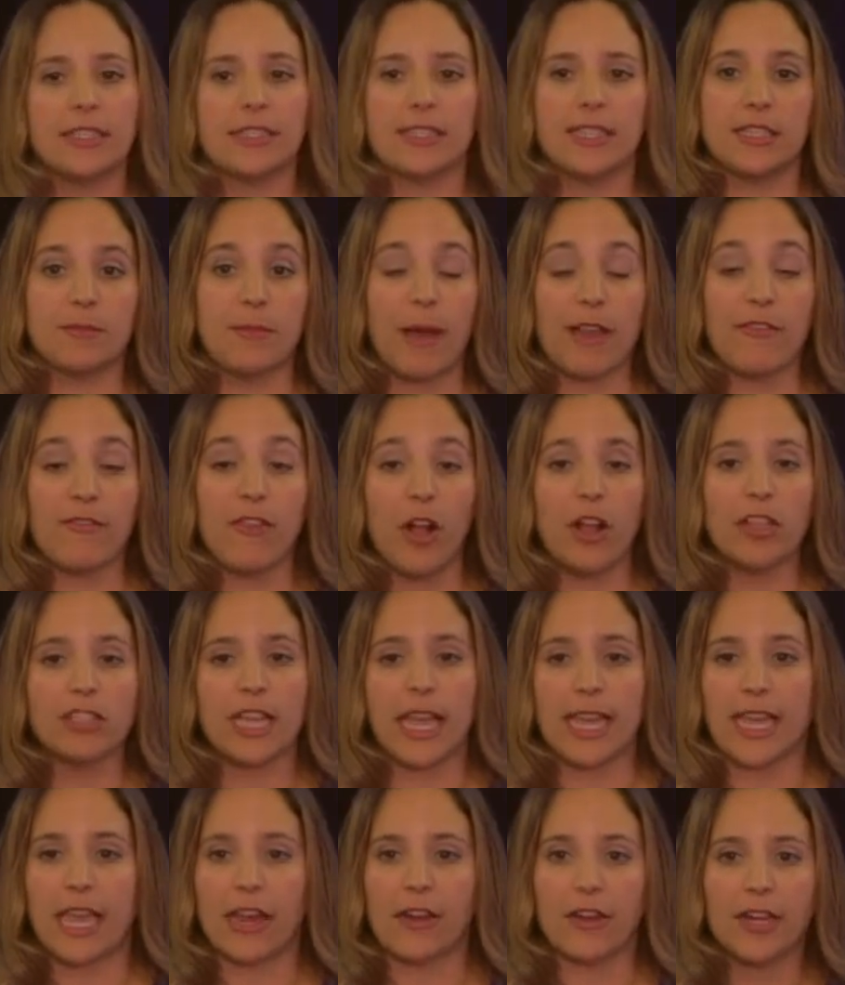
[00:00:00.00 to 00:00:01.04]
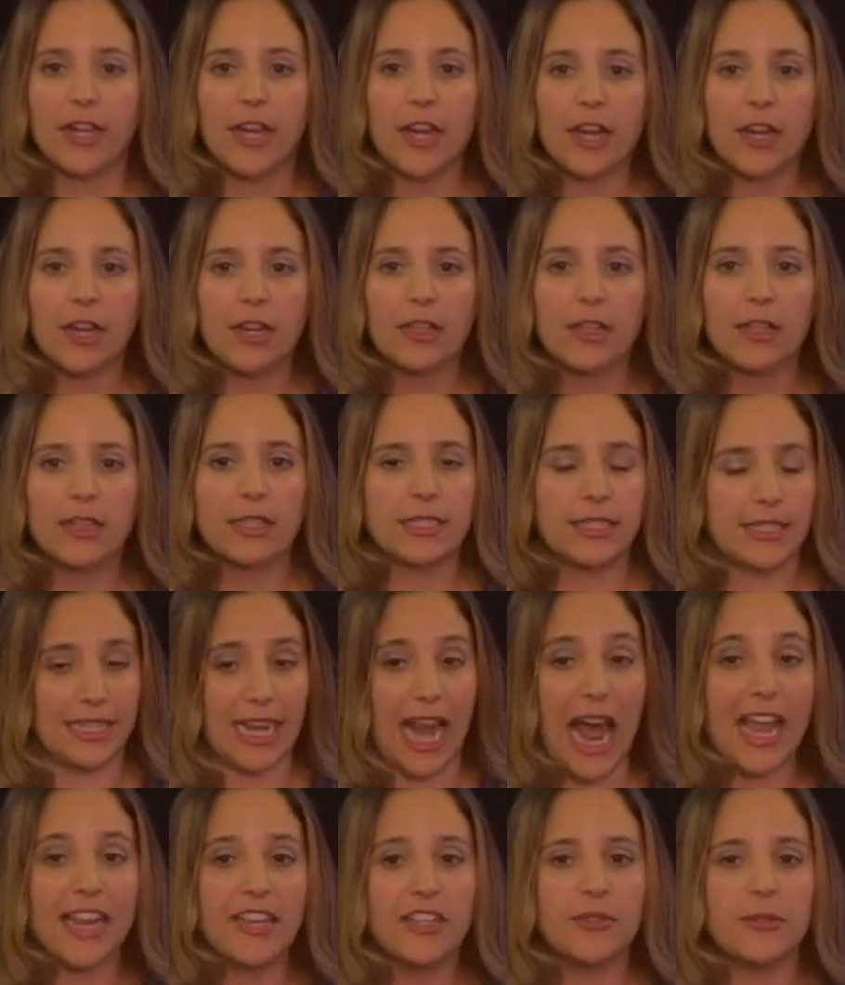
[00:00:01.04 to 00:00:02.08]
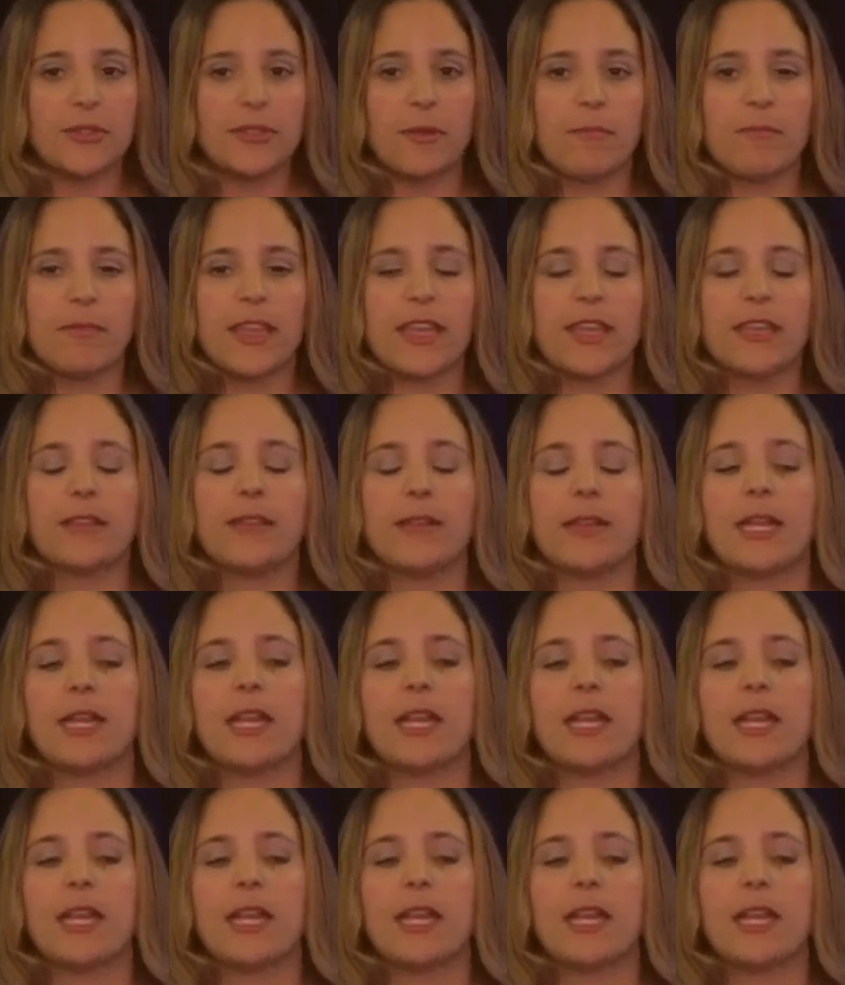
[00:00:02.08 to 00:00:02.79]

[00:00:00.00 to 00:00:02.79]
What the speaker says: Is this my fault? I carried her? Did I do something?